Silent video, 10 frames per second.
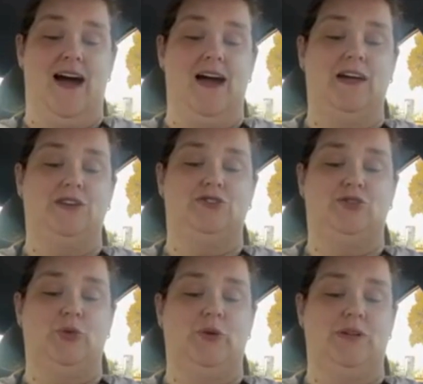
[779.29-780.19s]
I
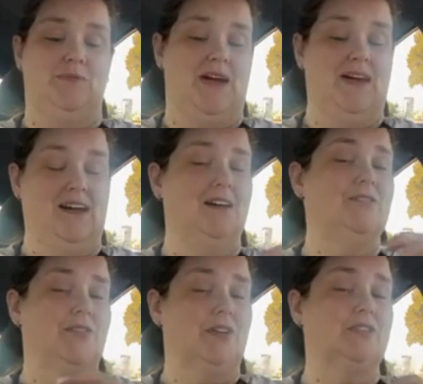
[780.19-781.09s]
do it in my
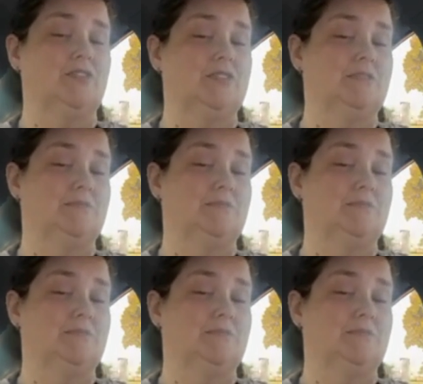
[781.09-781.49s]
head first.